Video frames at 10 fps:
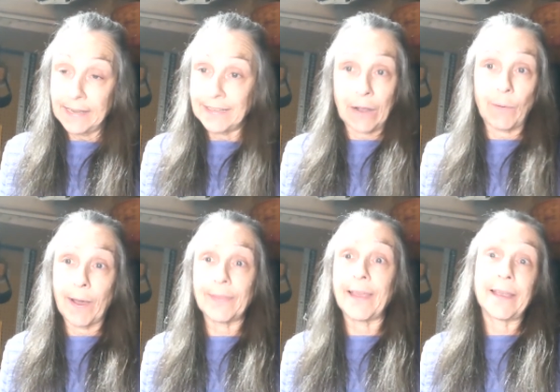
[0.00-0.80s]
Now,
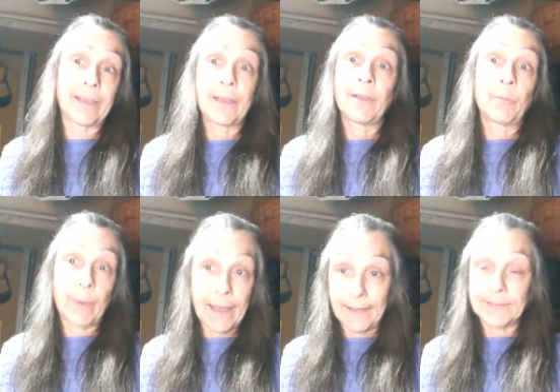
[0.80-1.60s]
unlike
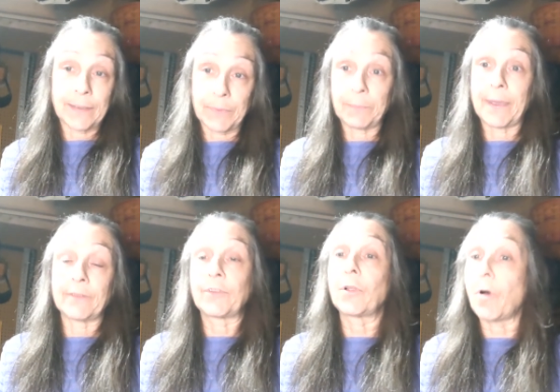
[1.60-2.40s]
buying something made
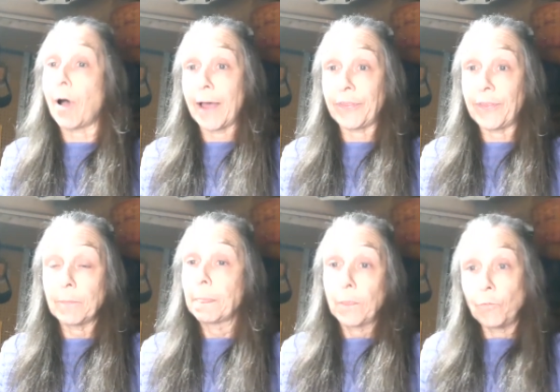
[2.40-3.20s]
of cloth,
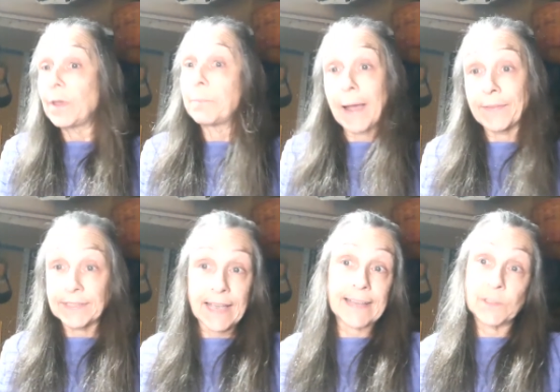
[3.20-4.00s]
you can buy the
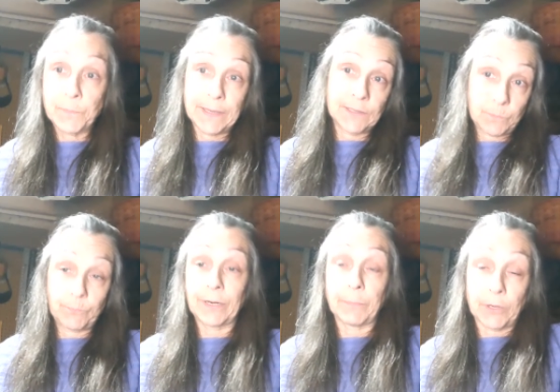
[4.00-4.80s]
size piece
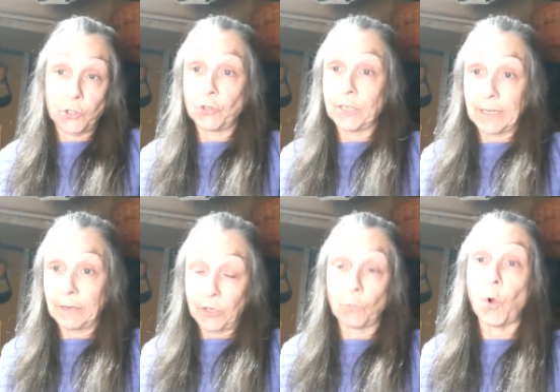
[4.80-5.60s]
pretty much you
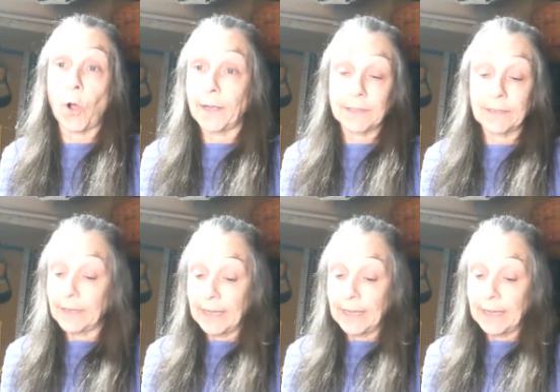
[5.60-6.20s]
need you want.